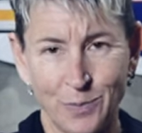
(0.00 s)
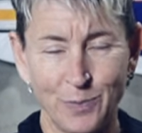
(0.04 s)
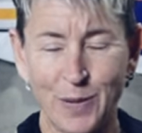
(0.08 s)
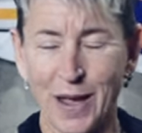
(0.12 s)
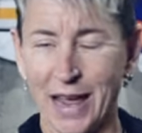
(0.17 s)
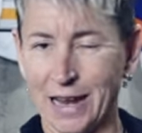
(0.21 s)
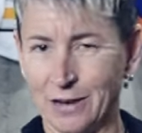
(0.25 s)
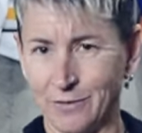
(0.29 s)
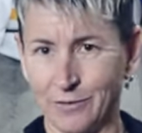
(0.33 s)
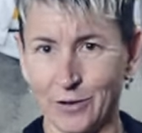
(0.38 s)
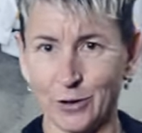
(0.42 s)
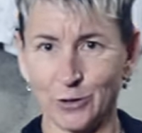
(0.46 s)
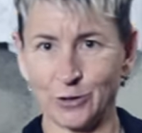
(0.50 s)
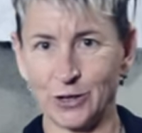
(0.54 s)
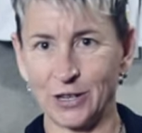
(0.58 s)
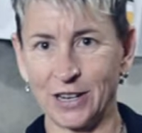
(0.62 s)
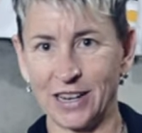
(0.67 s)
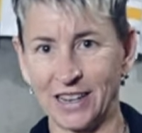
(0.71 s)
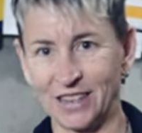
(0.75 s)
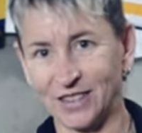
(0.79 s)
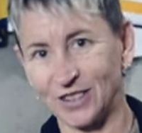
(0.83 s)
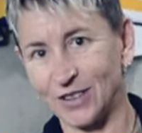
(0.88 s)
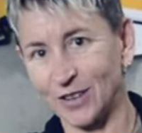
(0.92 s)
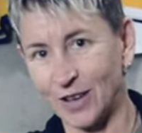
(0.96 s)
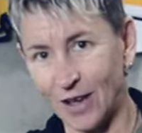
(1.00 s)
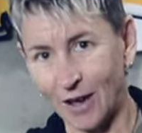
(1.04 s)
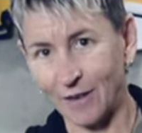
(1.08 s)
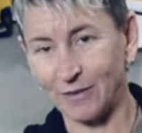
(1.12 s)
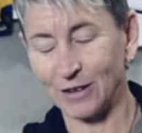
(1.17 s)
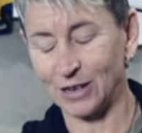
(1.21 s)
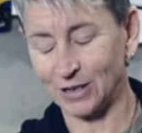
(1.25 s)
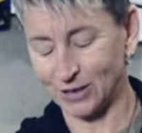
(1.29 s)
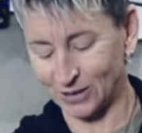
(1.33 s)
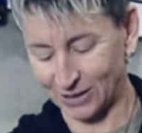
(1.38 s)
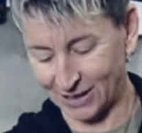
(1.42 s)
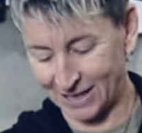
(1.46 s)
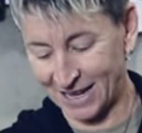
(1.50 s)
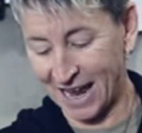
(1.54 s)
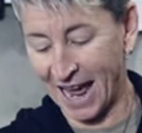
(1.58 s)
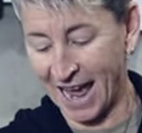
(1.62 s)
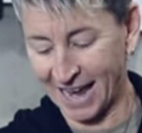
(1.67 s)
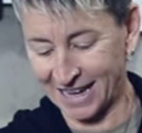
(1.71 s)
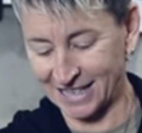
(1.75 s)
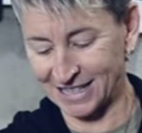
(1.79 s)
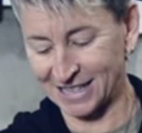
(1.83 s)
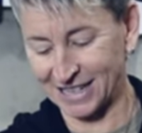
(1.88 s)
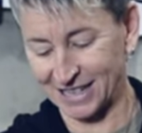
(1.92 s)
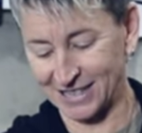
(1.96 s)
The paid version is obviously
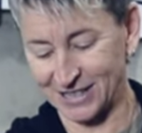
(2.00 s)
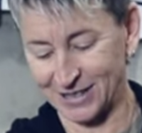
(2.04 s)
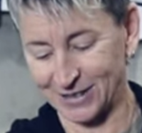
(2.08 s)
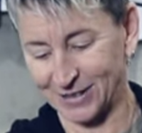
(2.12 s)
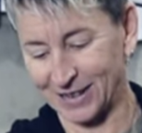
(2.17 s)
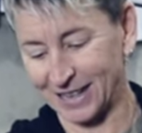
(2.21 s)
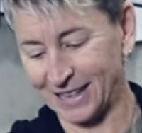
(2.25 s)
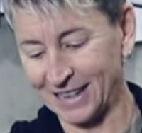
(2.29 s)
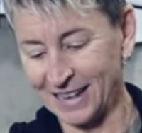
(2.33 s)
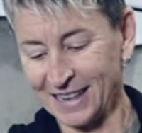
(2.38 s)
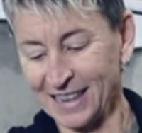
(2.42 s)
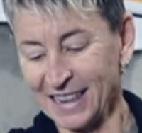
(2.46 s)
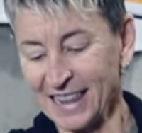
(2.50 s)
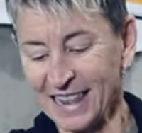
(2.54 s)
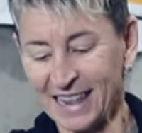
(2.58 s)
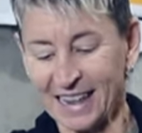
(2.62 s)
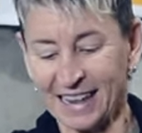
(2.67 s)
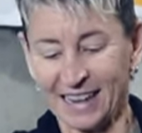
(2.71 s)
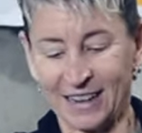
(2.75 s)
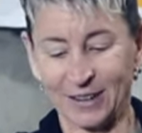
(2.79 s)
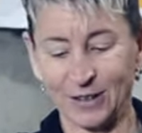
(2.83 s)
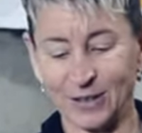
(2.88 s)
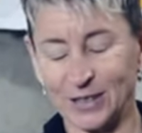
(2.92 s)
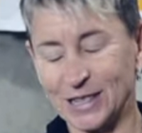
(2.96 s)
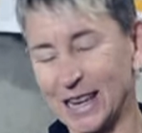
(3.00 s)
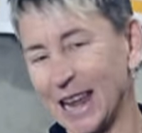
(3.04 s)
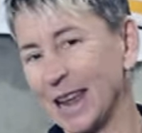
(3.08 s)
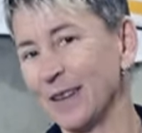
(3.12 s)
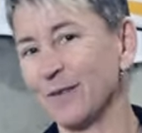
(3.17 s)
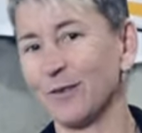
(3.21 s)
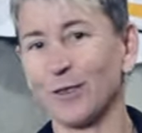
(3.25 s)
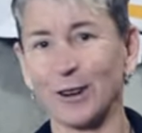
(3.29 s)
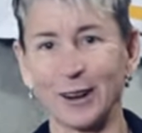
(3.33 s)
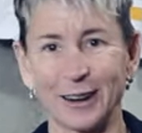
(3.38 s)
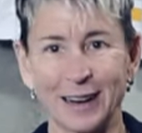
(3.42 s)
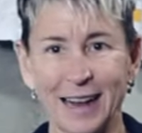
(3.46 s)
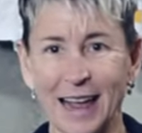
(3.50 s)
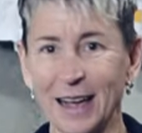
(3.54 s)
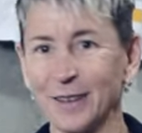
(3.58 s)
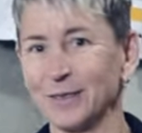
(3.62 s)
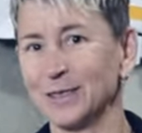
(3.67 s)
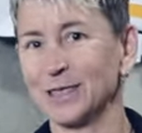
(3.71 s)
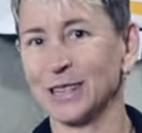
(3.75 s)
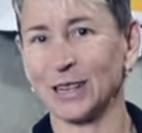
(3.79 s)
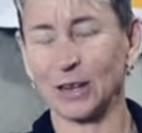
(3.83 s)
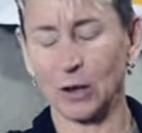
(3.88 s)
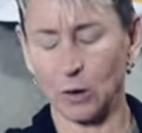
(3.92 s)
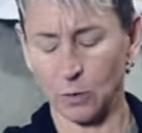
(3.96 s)
nice because you can, you know, save
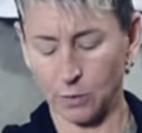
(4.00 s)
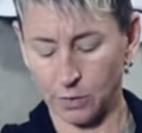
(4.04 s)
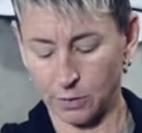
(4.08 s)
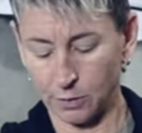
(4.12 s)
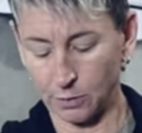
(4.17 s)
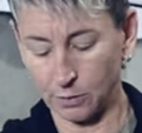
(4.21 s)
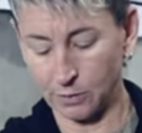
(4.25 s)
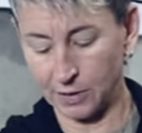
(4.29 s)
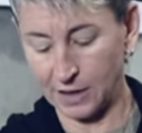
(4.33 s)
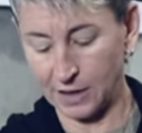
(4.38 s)
workouts and go through